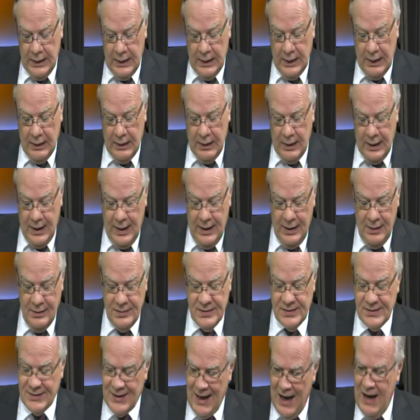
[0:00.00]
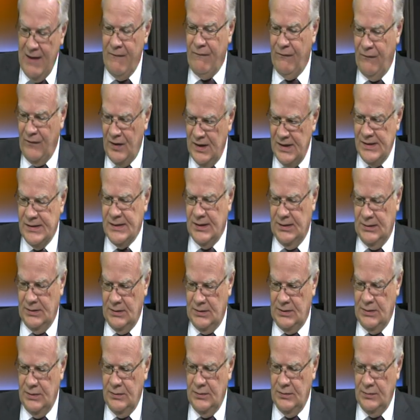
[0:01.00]
Now, how safe is it
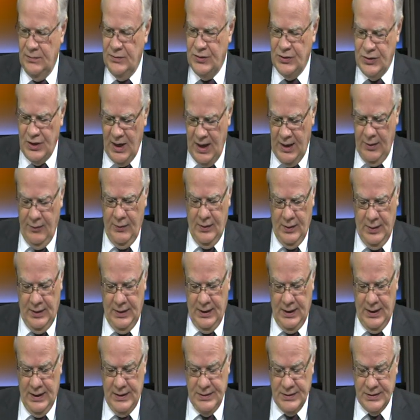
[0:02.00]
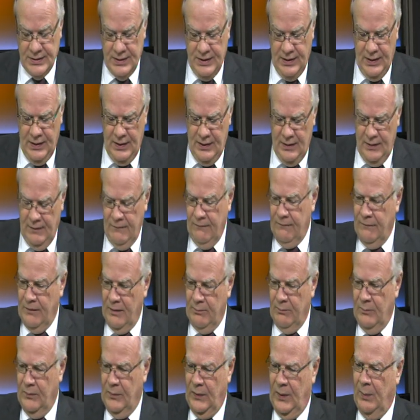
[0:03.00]
to generalise
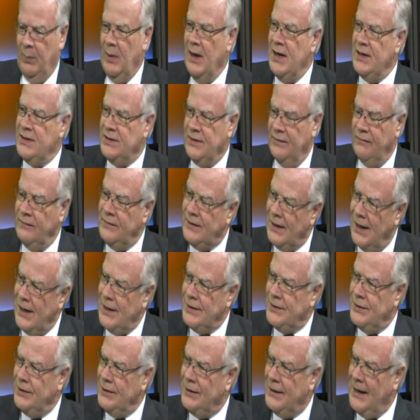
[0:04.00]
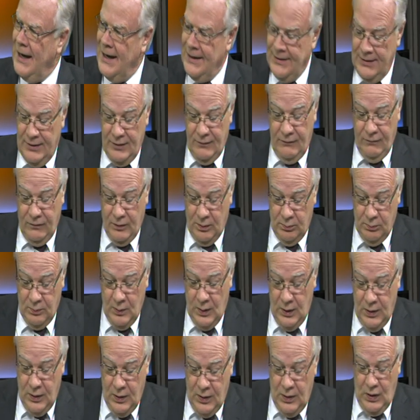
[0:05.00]
from the base of data gathered from
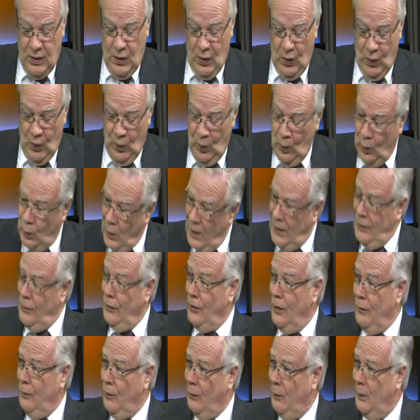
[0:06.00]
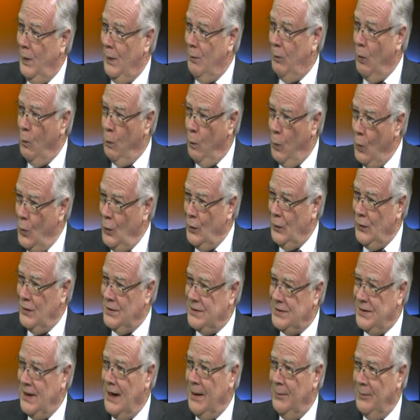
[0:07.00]
one group of people born at the
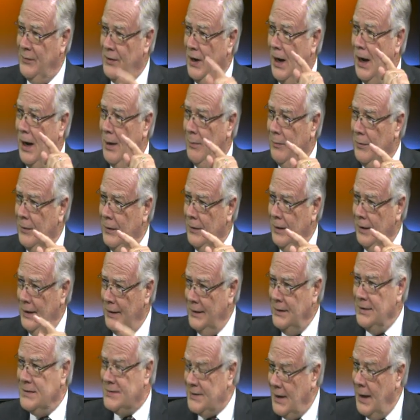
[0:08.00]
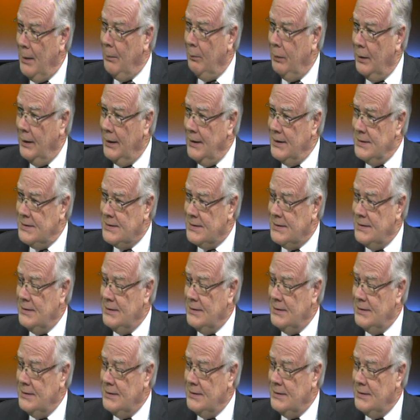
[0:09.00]
same time in the same place?